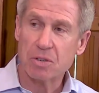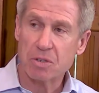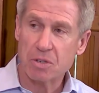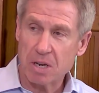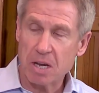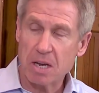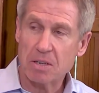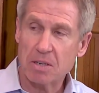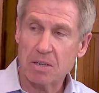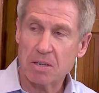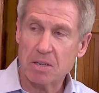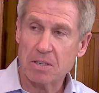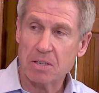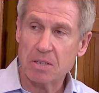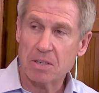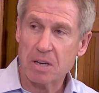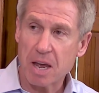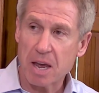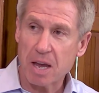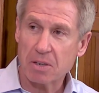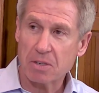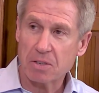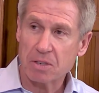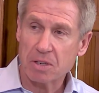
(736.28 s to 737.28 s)
state
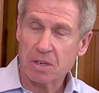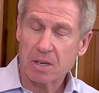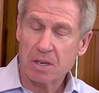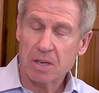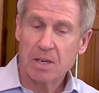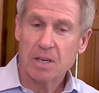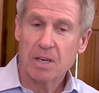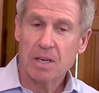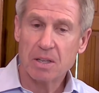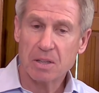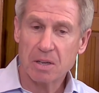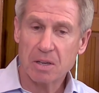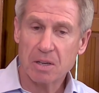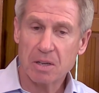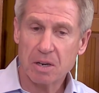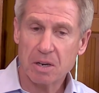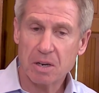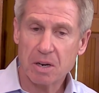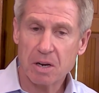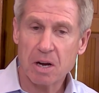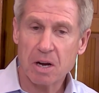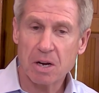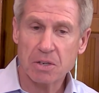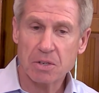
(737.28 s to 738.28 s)
tax in the
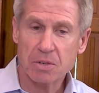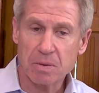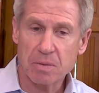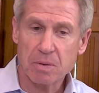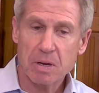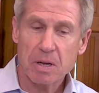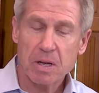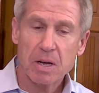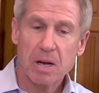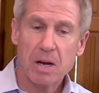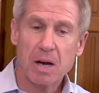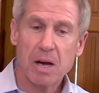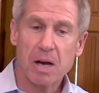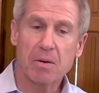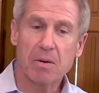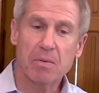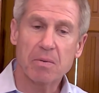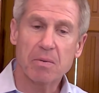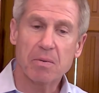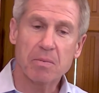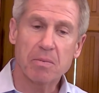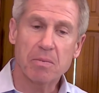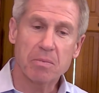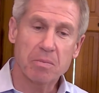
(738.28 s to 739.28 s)
country.
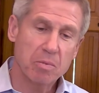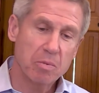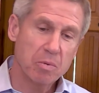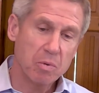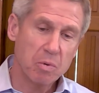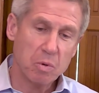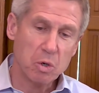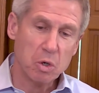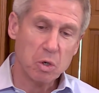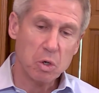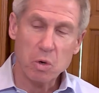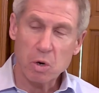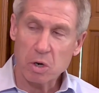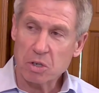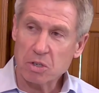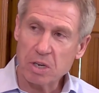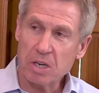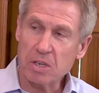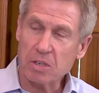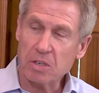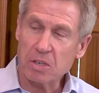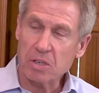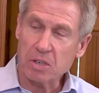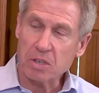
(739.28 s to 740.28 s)
New York
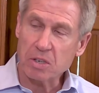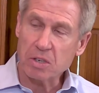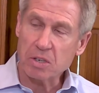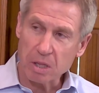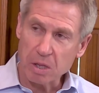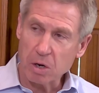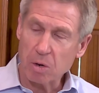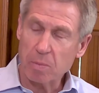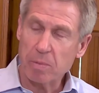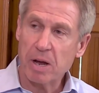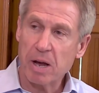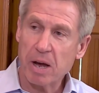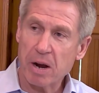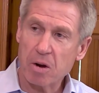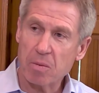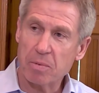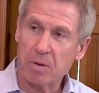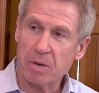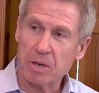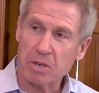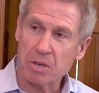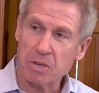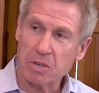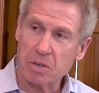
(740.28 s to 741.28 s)
City's a little bit higher
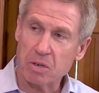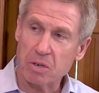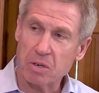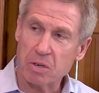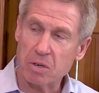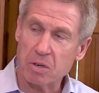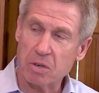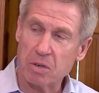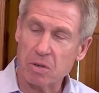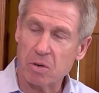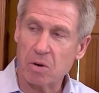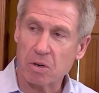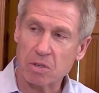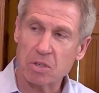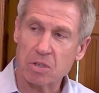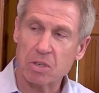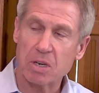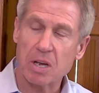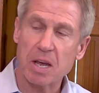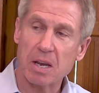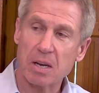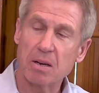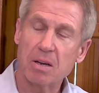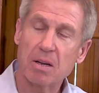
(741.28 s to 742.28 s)
because in New York
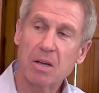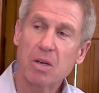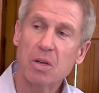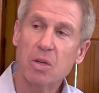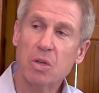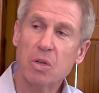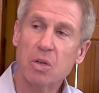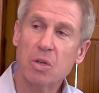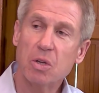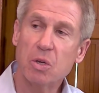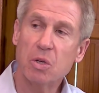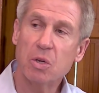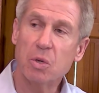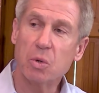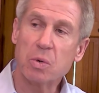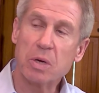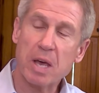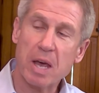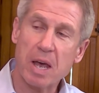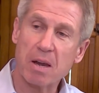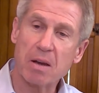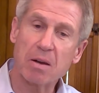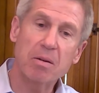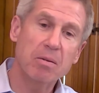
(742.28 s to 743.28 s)
State you
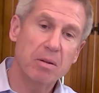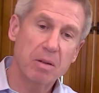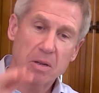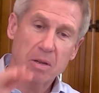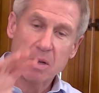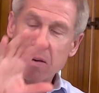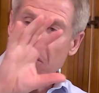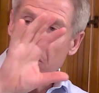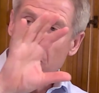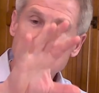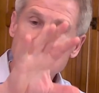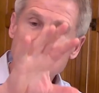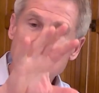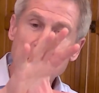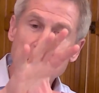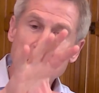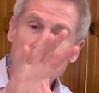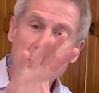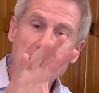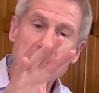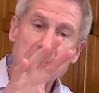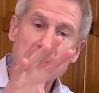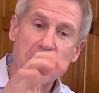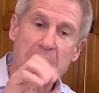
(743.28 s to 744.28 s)
have the
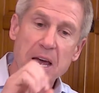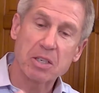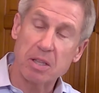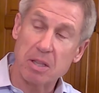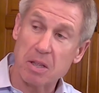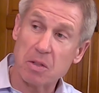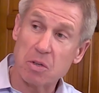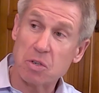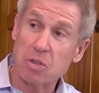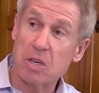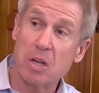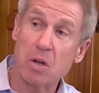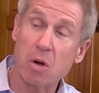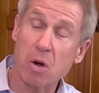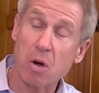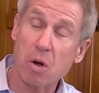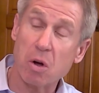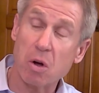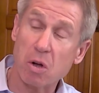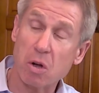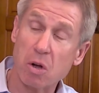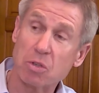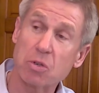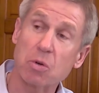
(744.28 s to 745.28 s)
state tax, and then the city
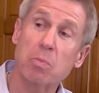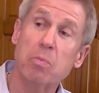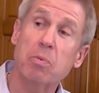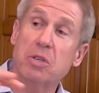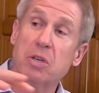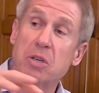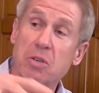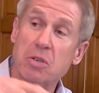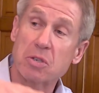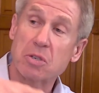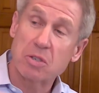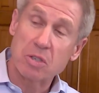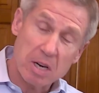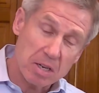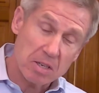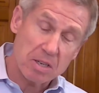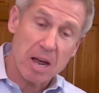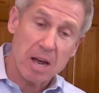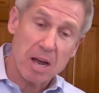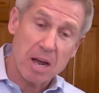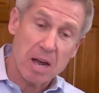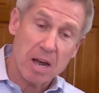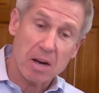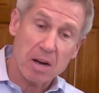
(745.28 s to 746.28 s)
also puts a city
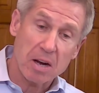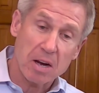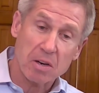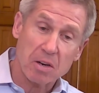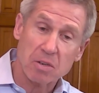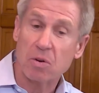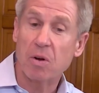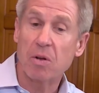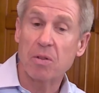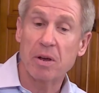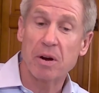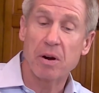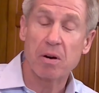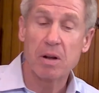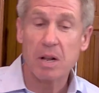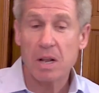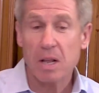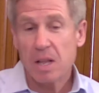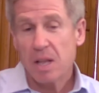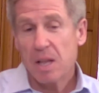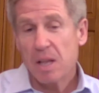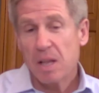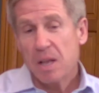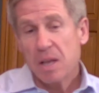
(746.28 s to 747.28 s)
tax on there.
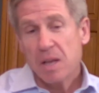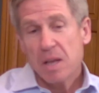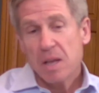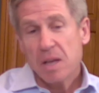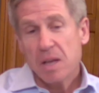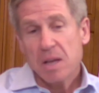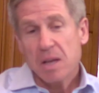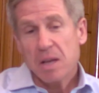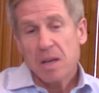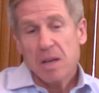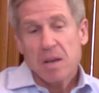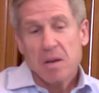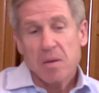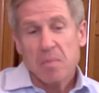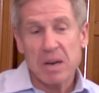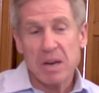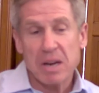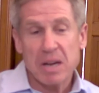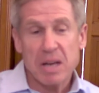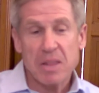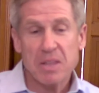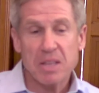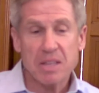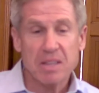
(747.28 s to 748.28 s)
But
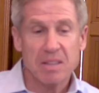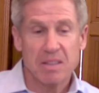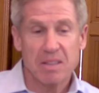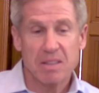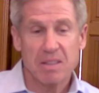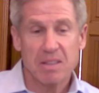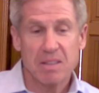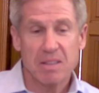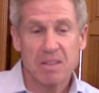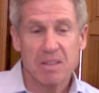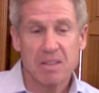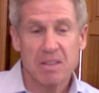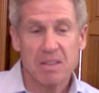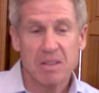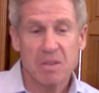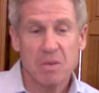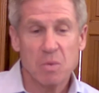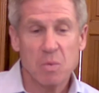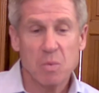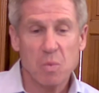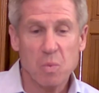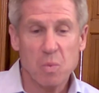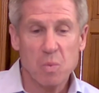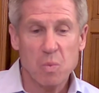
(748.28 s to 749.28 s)
I think
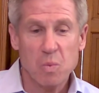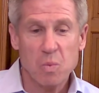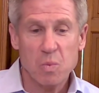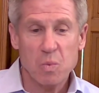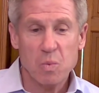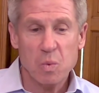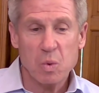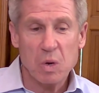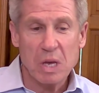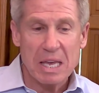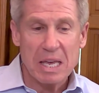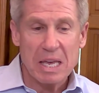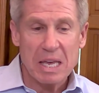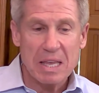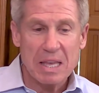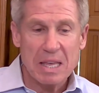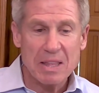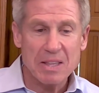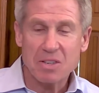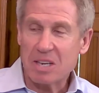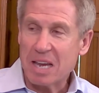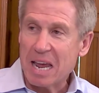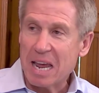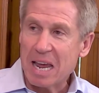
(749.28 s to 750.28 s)
in
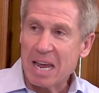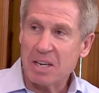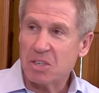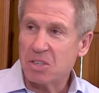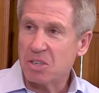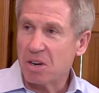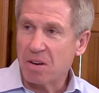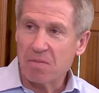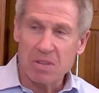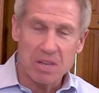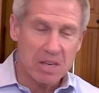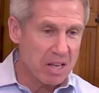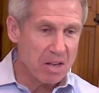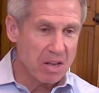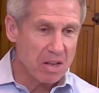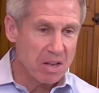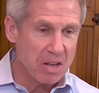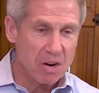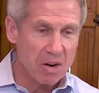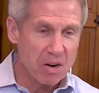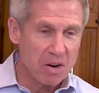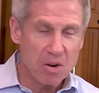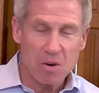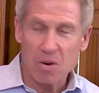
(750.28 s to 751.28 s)
this age of the
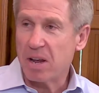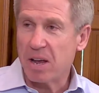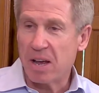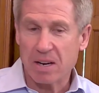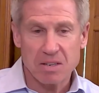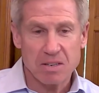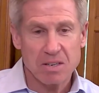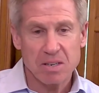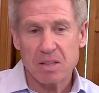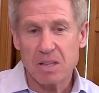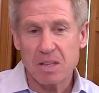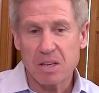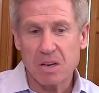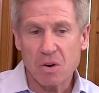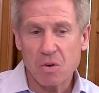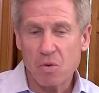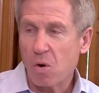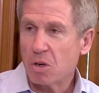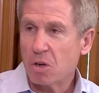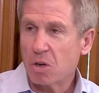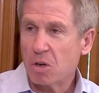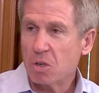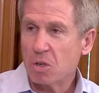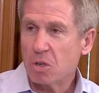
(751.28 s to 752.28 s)
internet, the
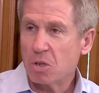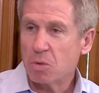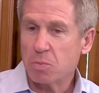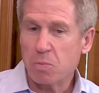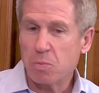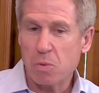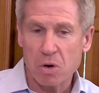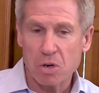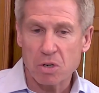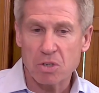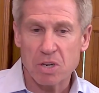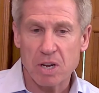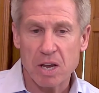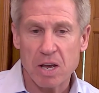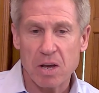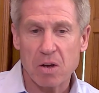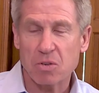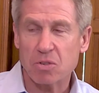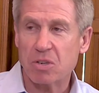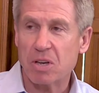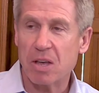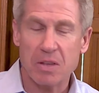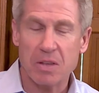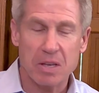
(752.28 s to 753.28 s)
cross-border
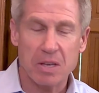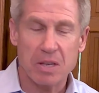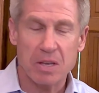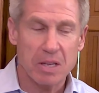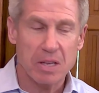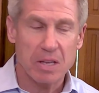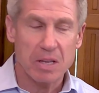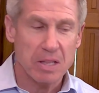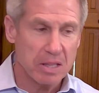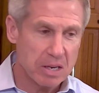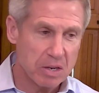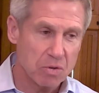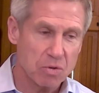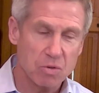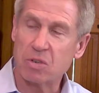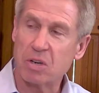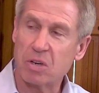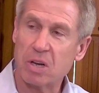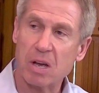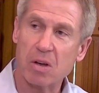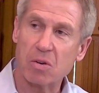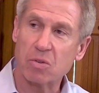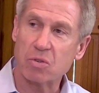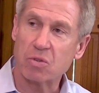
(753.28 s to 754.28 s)
sales and the illegal
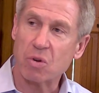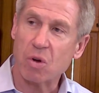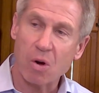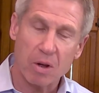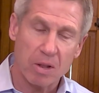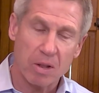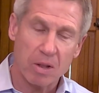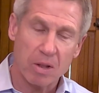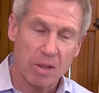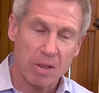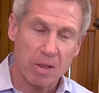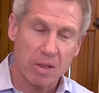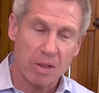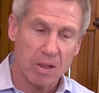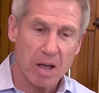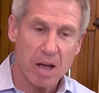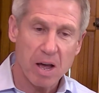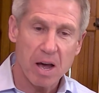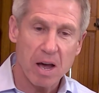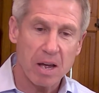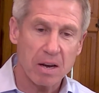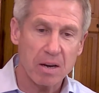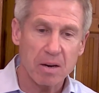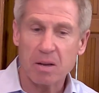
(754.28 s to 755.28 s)
sales
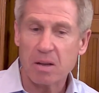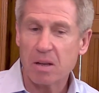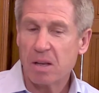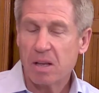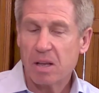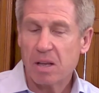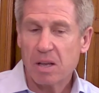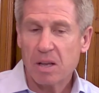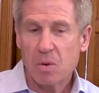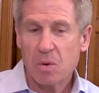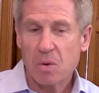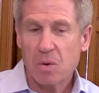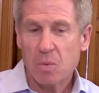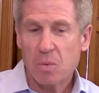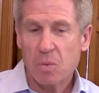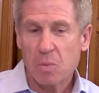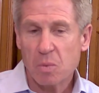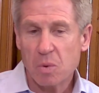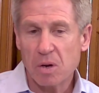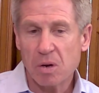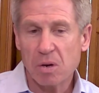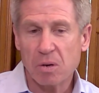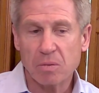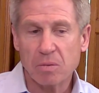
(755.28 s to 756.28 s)
online
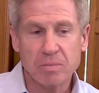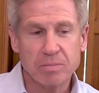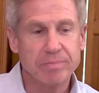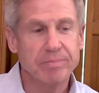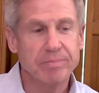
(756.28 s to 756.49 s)
will,